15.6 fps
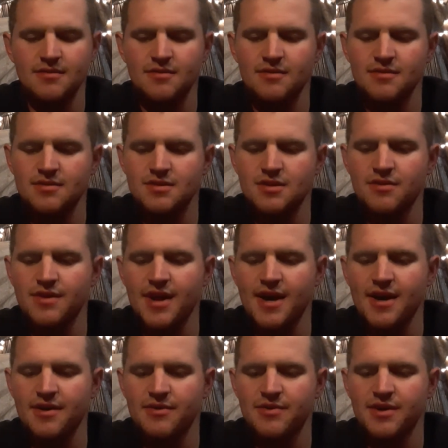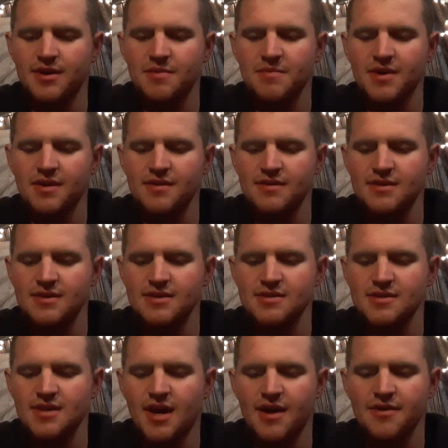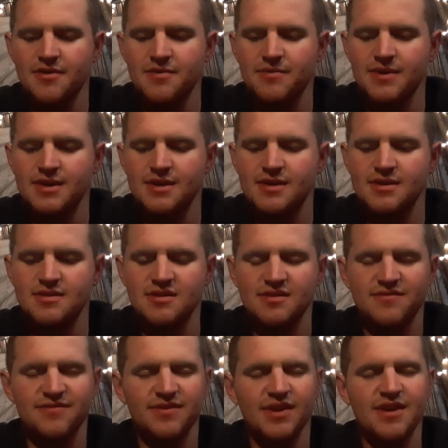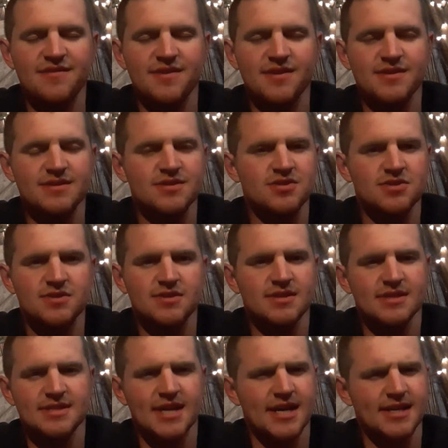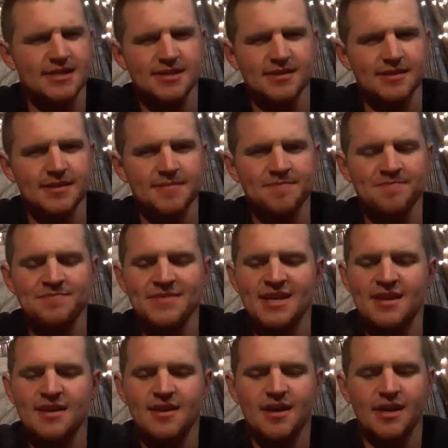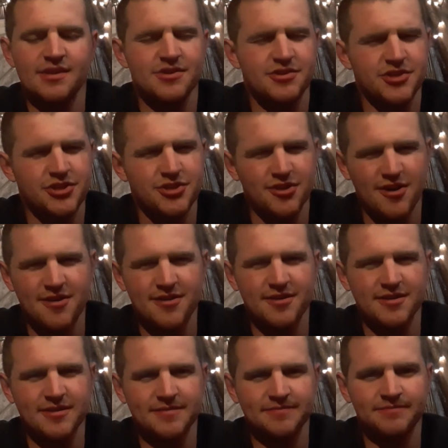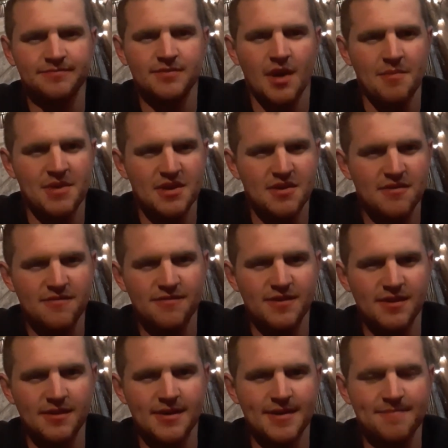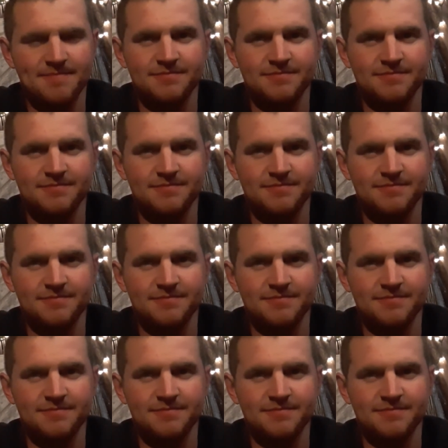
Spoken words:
so inadequate compared to these. I don't know what it is. The flavor is just, it's excellent. And they're stronger. I mean, you feel it.